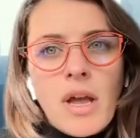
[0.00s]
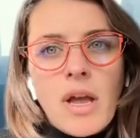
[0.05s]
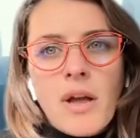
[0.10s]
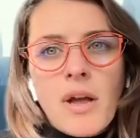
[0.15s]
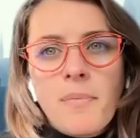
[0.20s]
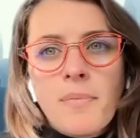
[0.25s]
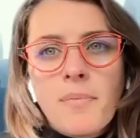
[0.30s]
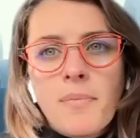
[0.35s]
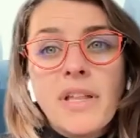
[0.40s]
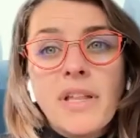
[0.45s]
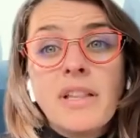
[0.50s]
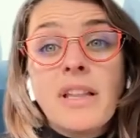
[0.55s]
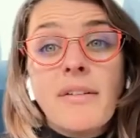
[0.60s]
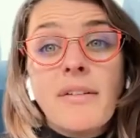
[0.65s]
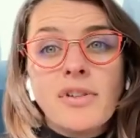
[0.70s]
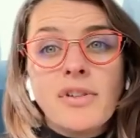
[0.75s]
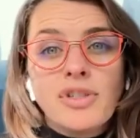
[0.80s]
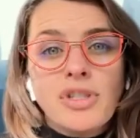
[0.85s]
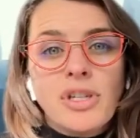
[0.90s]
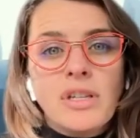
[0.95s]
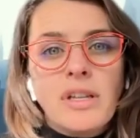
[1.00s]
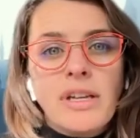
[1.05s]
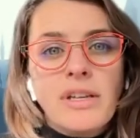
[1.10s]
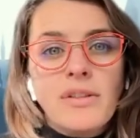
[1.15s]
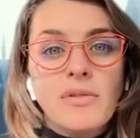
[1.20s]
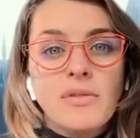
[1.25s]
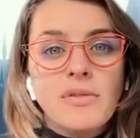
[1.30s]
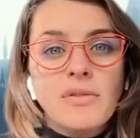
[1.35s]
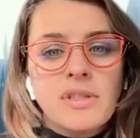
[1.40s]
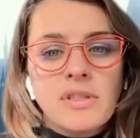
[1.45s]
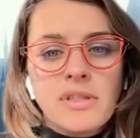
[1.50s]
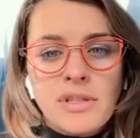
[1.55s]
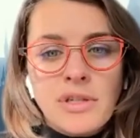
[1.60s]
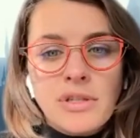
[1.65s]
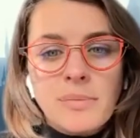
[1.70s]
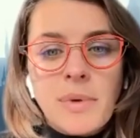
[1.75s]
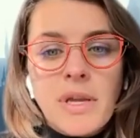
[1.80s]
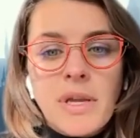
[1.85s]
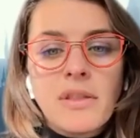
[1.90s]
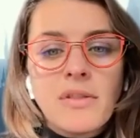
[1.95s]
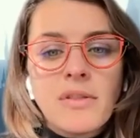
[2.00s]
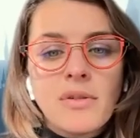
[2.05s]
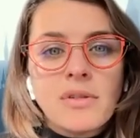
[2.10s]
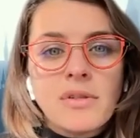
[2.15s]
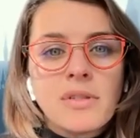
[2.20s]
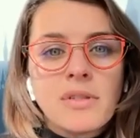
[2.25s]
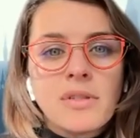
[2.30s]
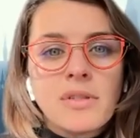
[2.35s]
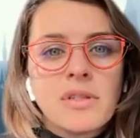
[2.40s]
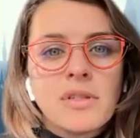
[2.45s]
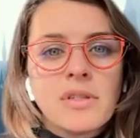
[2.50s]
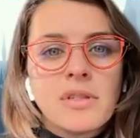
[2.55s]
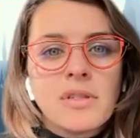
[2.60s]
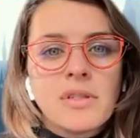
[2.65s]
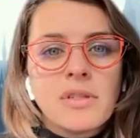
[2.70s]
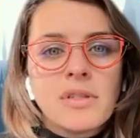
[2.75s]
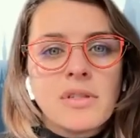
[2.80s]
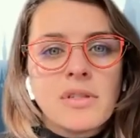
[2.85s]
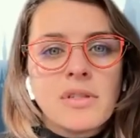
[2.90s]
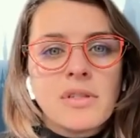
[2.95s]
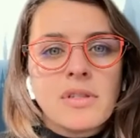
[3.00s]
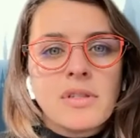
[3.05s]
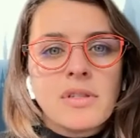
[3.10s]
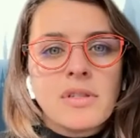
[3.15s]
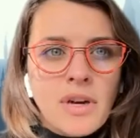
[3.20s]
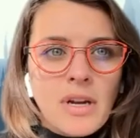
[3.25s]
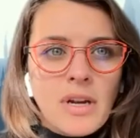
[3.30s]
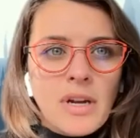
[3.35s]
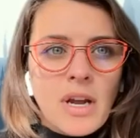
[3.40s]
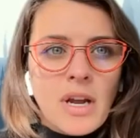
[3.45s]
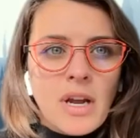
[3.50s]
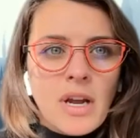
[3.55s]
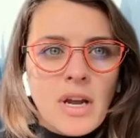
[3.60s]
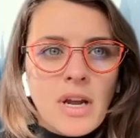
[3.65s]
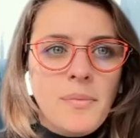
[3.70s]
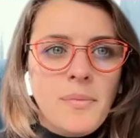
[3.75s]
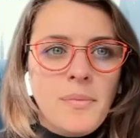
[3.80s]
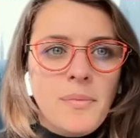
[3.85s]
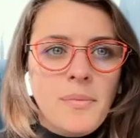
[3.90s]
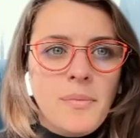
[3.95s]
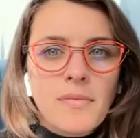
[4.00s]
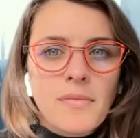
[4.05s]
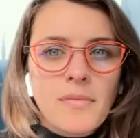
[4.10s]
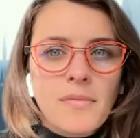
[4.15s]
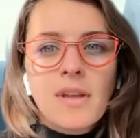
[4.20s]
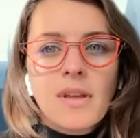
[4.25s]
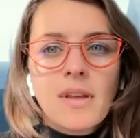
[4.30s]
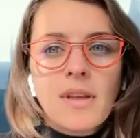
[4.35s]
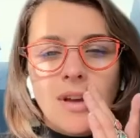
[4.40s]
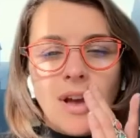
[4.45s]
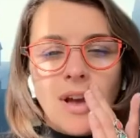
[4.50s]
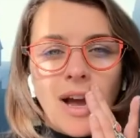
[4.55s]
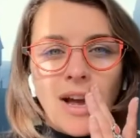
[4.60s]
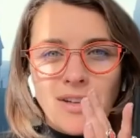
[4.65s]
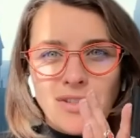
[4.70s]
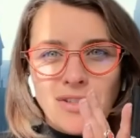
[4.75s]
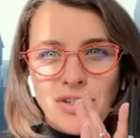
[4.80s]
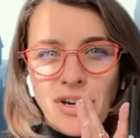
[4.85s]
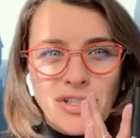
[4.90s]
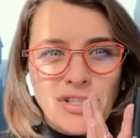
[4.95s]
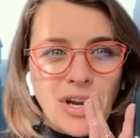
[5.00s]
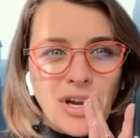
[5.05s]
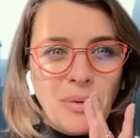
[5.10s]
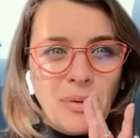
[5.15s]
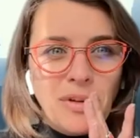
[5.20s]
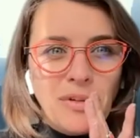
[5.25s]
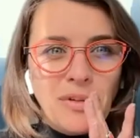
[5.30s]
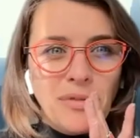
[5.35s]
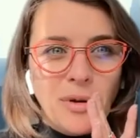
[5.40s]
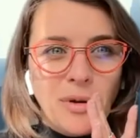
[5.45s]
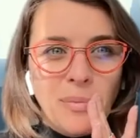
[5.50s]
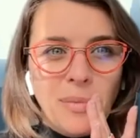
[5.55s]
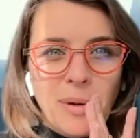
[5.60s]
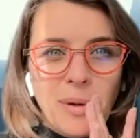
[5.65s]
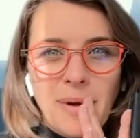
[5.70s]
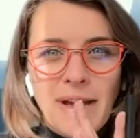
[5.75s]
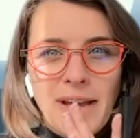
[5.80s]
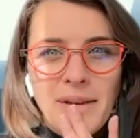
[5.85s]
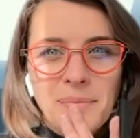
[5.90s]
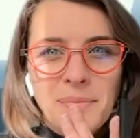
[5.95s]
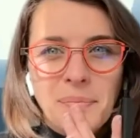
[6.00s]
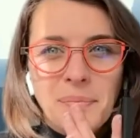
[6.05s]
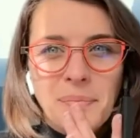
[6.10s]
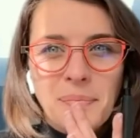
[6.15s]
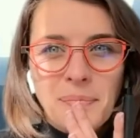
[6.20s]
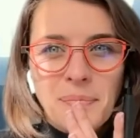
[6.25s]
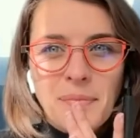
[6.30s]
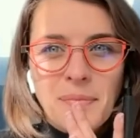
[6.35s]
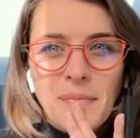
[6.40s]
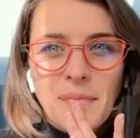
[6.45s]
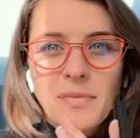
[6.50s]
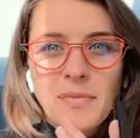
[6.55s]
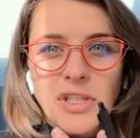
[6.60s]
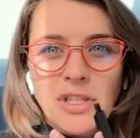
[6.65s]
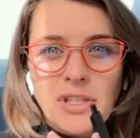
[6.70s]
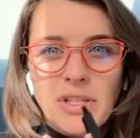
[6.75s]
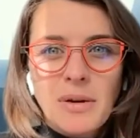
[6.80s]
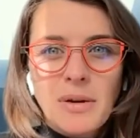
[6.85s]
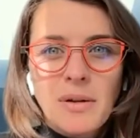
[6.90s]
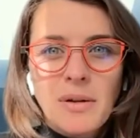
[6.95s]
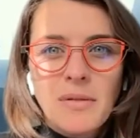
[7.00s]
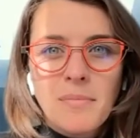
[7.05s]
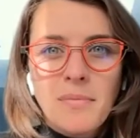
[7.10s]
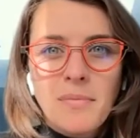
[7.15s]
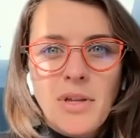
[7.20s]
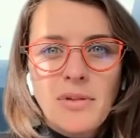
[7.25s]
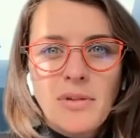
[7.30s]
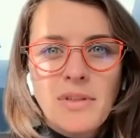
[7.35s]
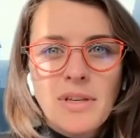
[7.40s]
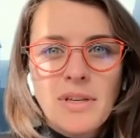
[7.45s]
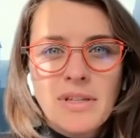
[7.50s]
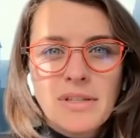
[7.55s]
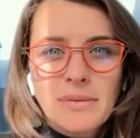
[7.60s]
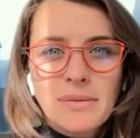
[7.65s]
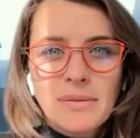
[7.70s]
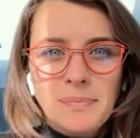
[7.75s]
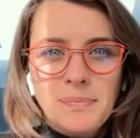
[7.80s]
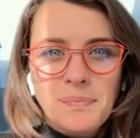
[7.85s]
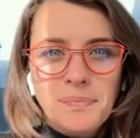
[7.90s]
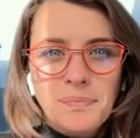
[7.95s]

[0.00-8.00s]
um, be leveraging like those, excuse me, those different. Um, sorry, I just got really thrown by my. Just gonna mute this